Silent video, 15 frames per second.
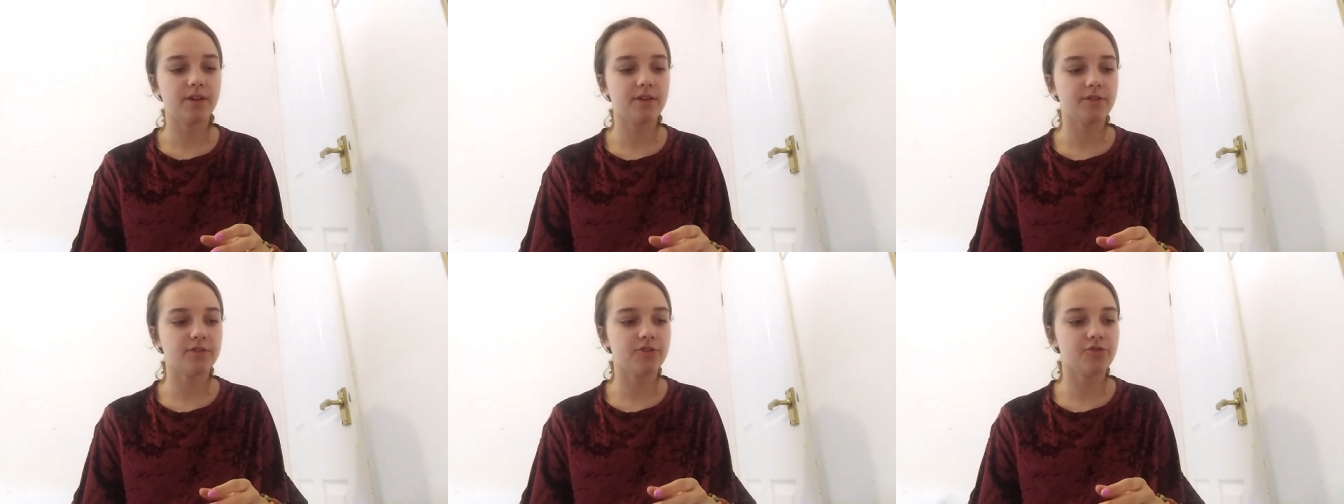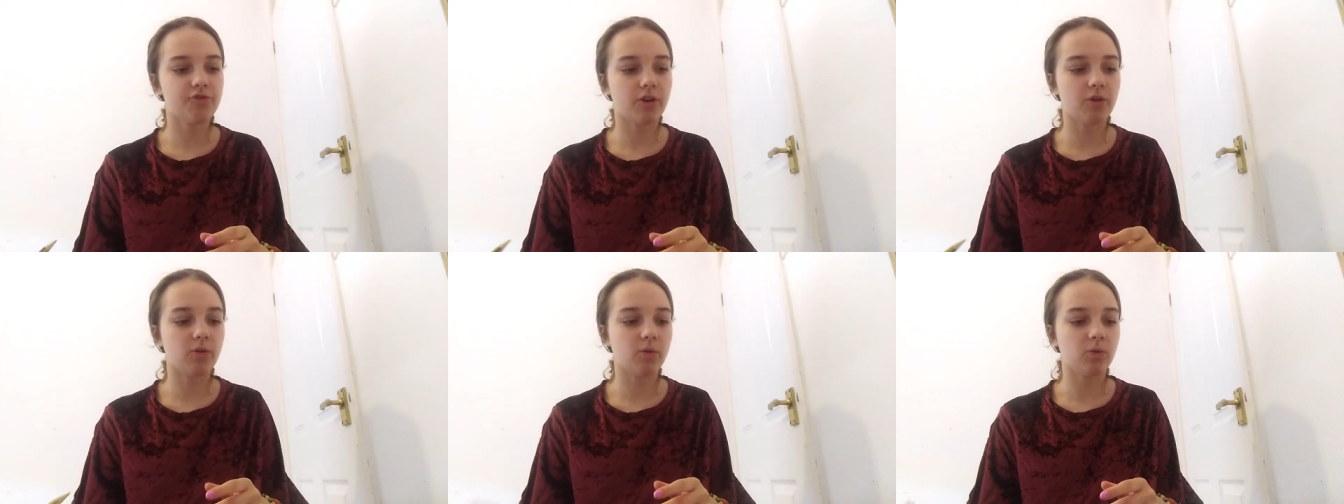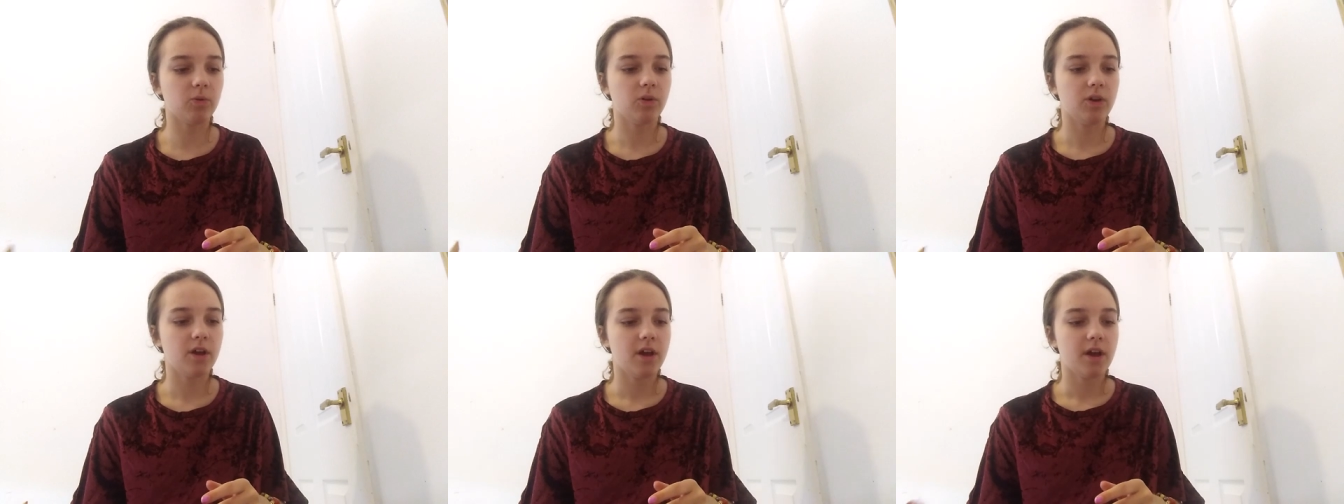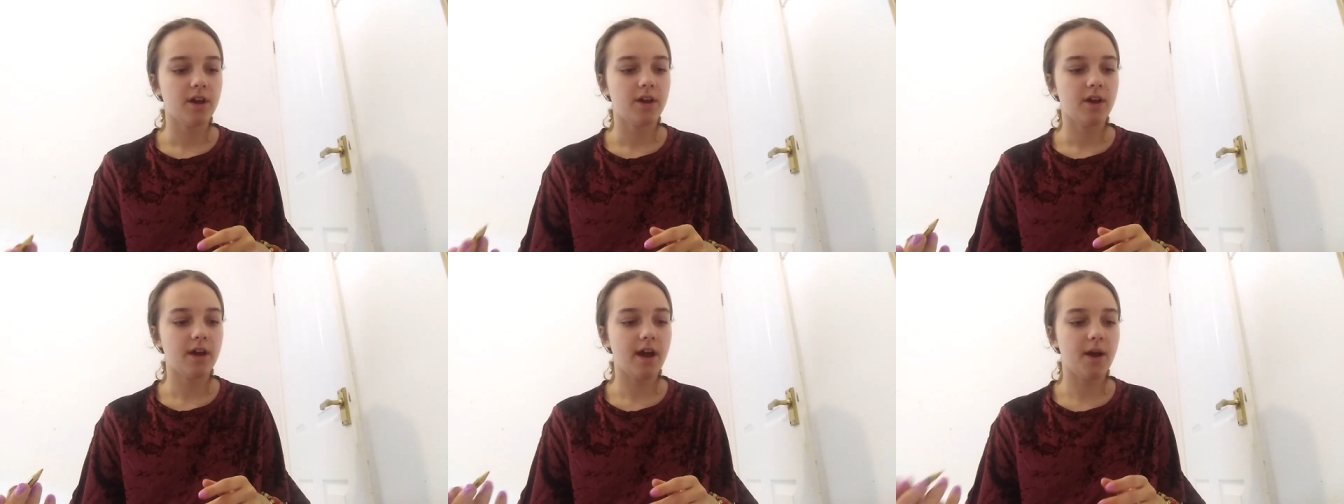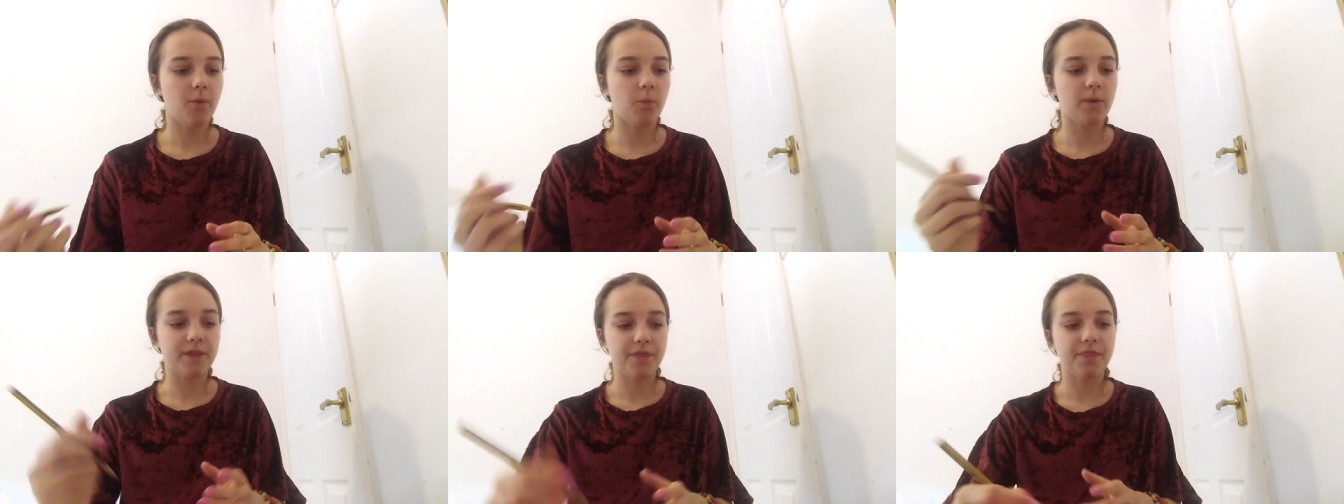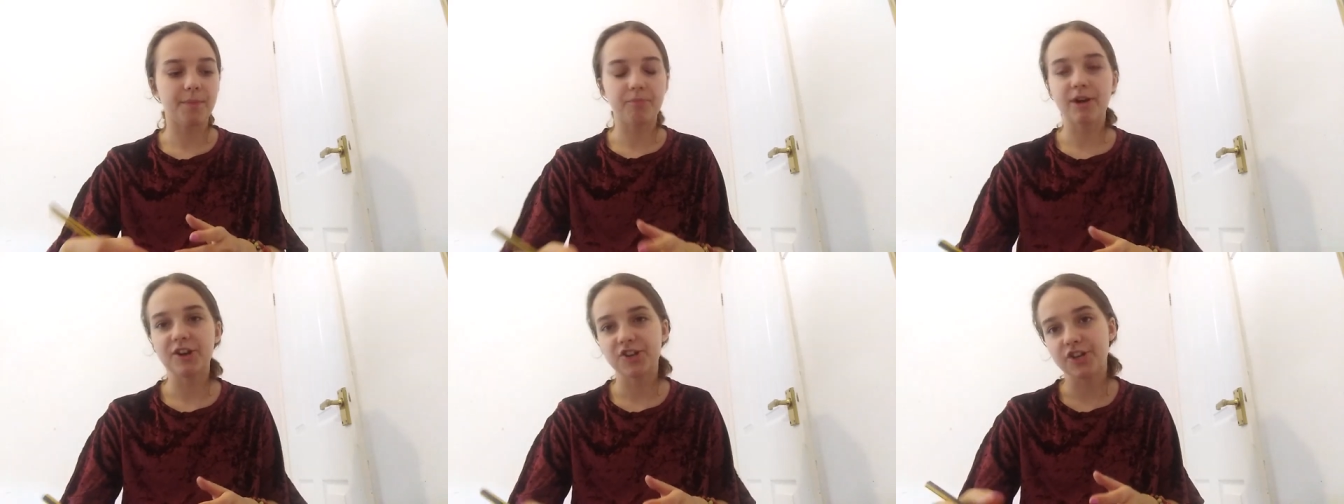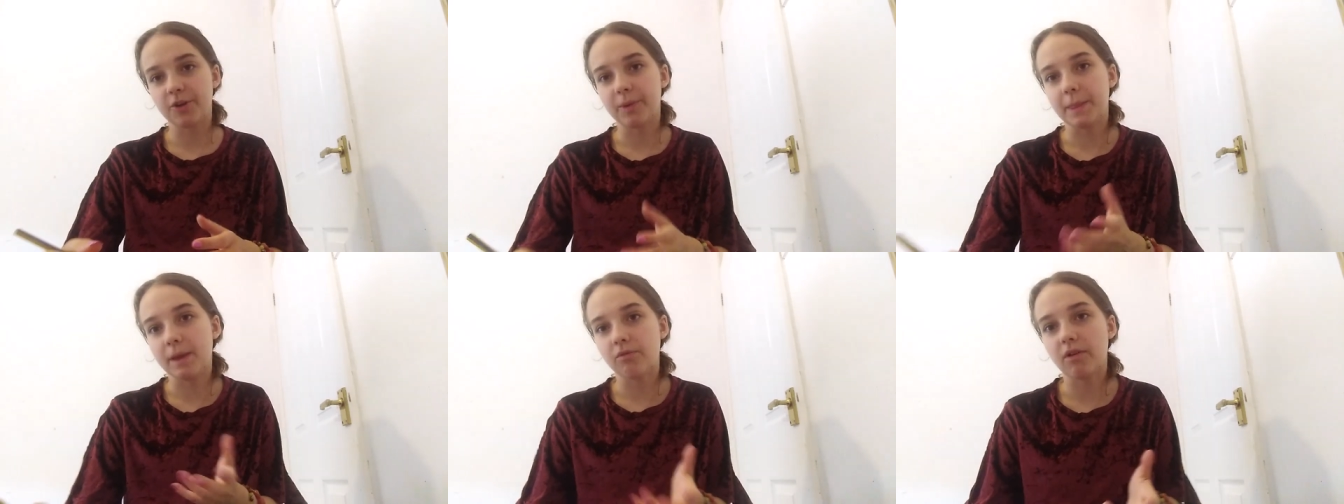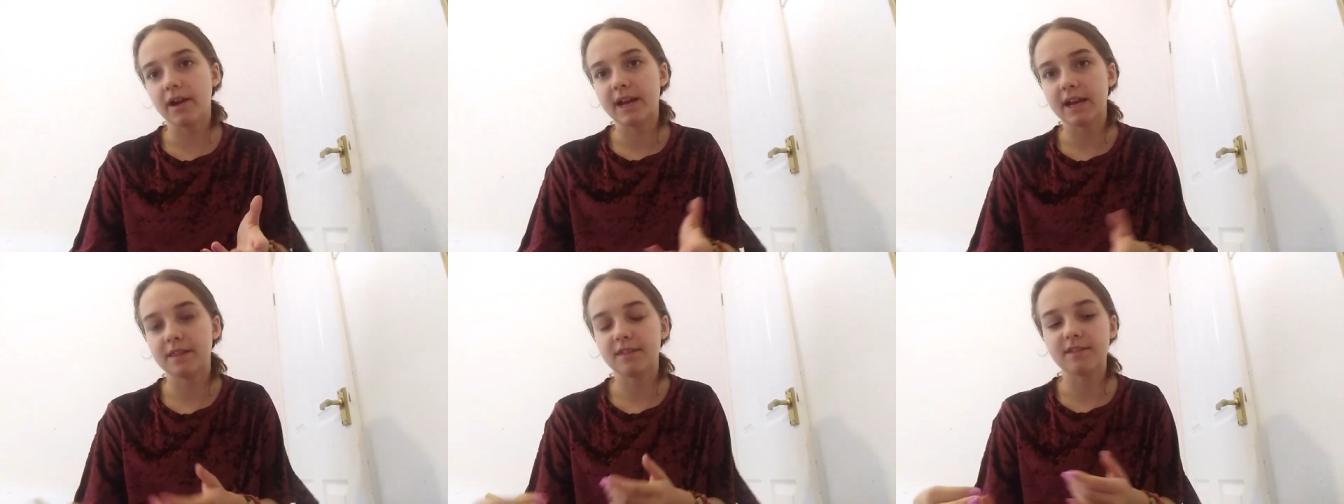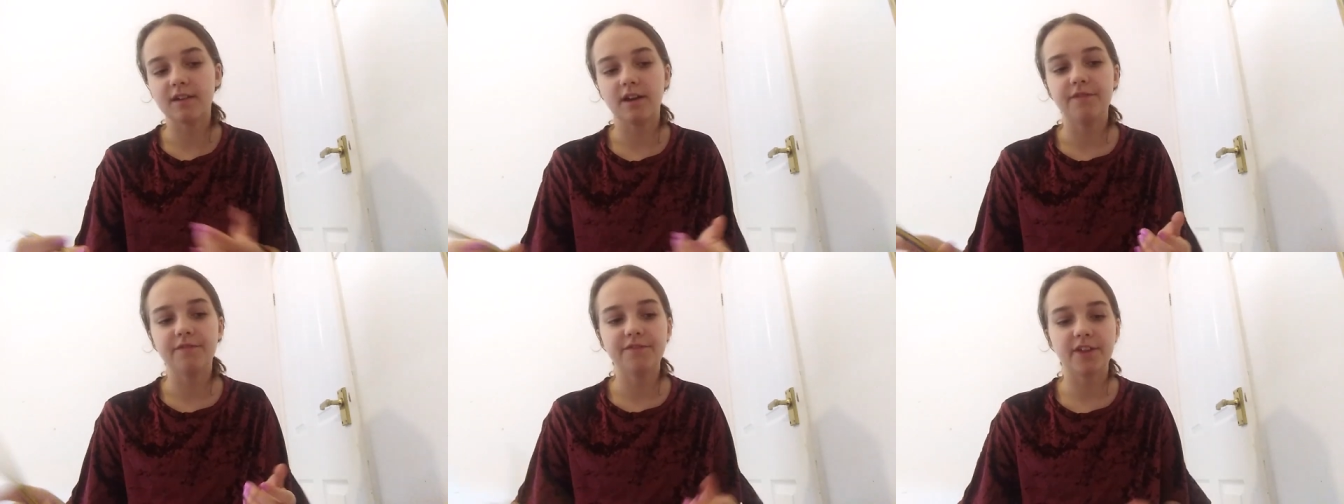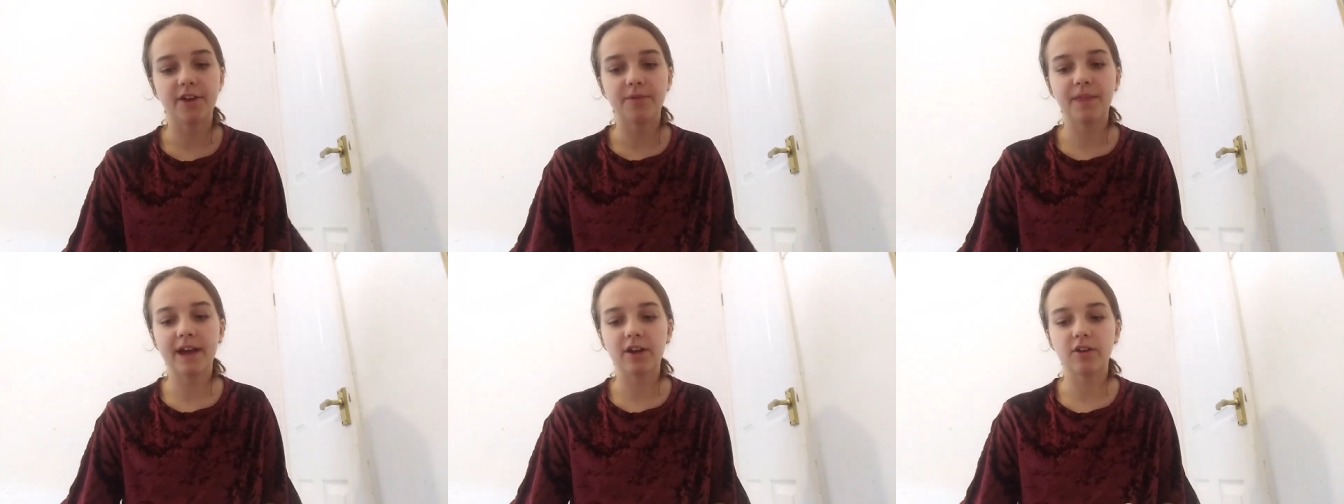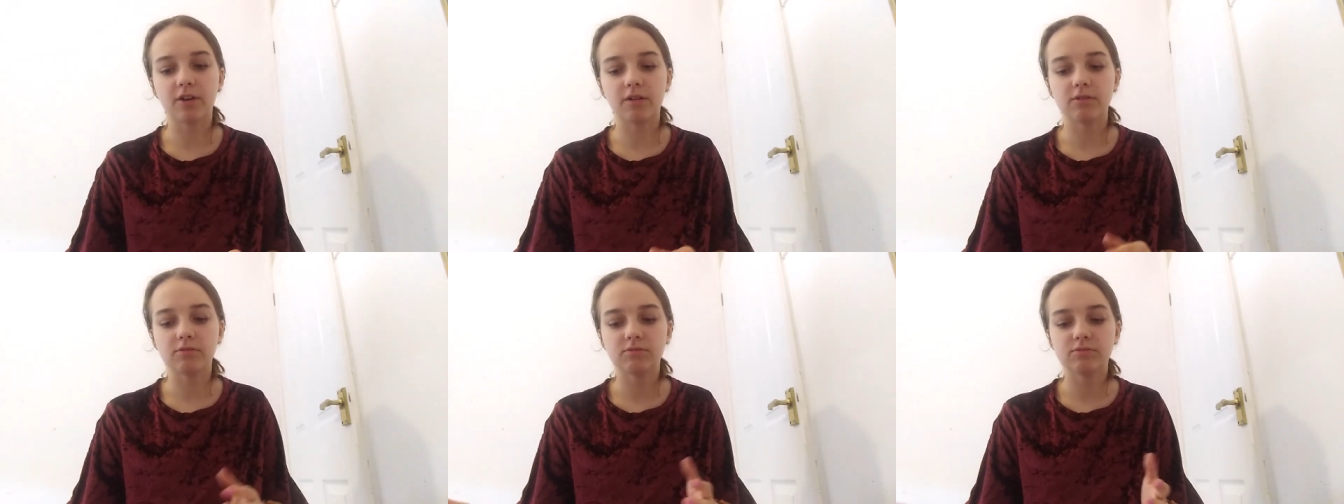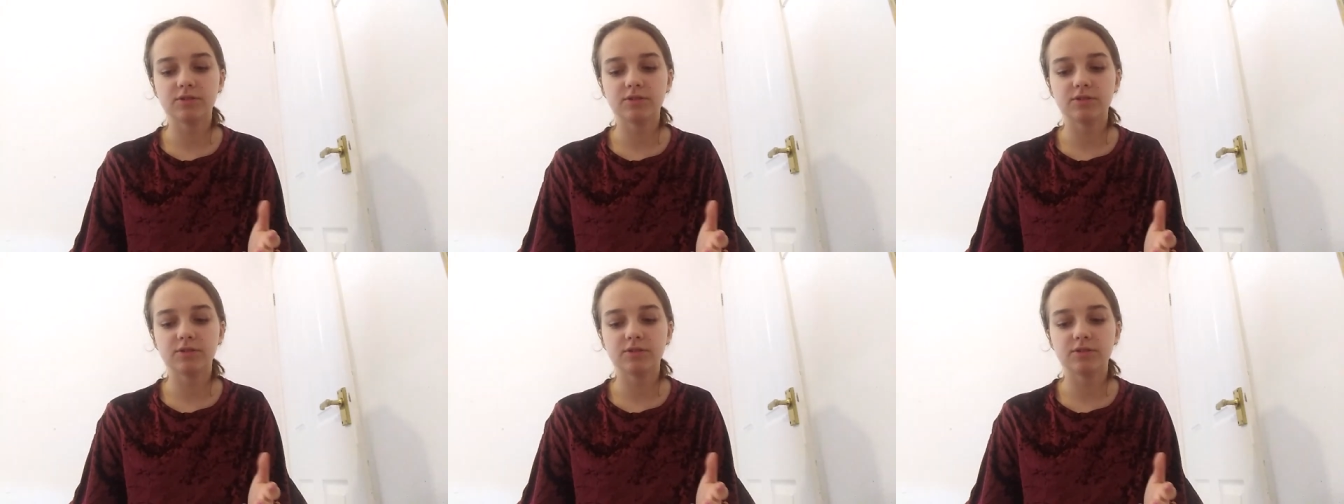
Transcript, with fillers: struggle with the pressure when they're writing and stuff, so that can,